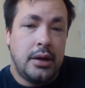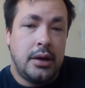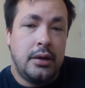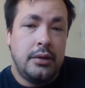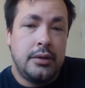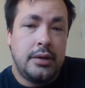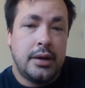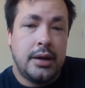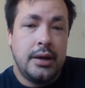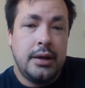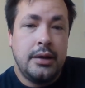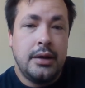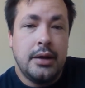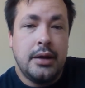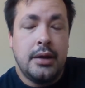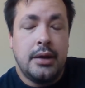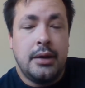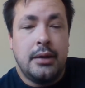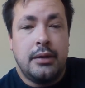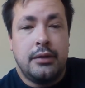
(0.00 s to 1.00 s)
Okay,
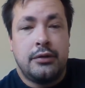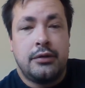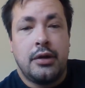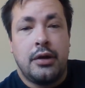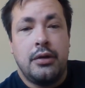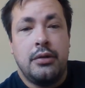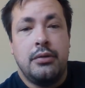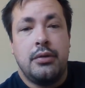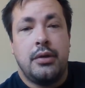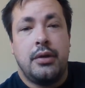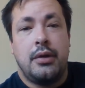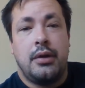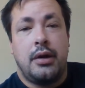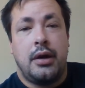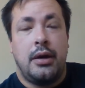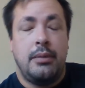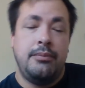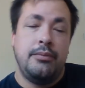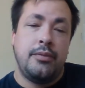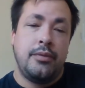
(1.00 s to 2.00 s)
so
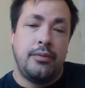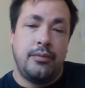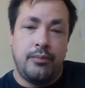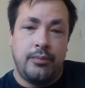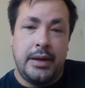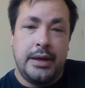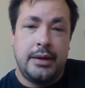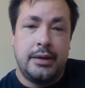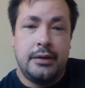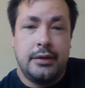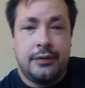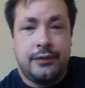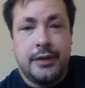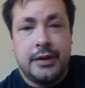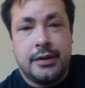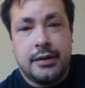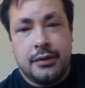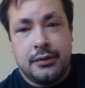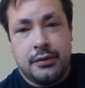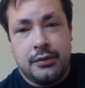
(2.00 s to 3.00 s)
I'm making this
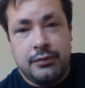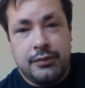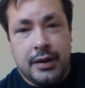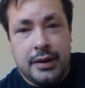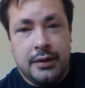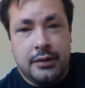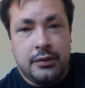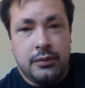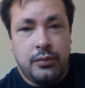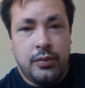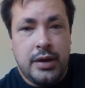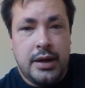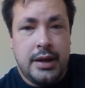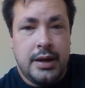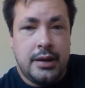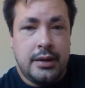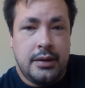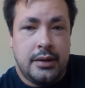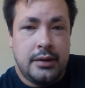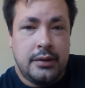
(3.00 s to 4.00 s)
video to raise
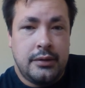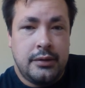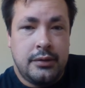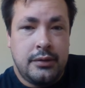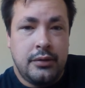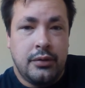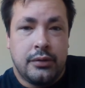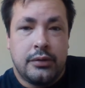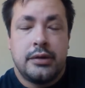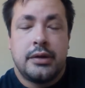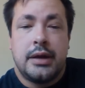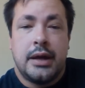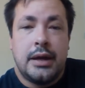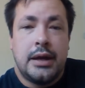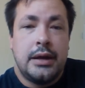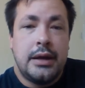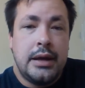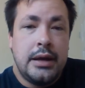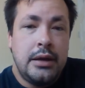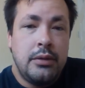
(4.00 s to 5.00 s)
awareness, not to
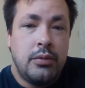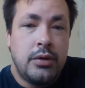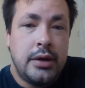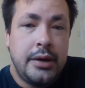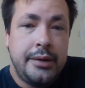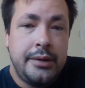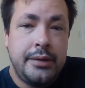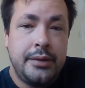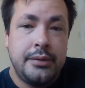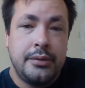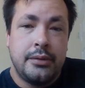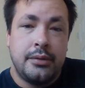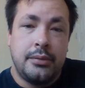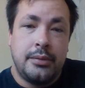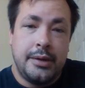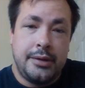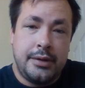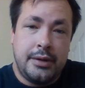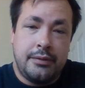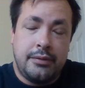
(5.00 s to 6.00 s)
get at anyone
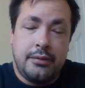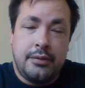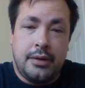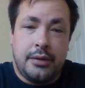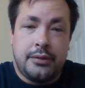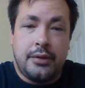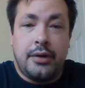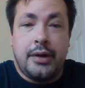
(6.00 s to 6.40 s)
or whatever else.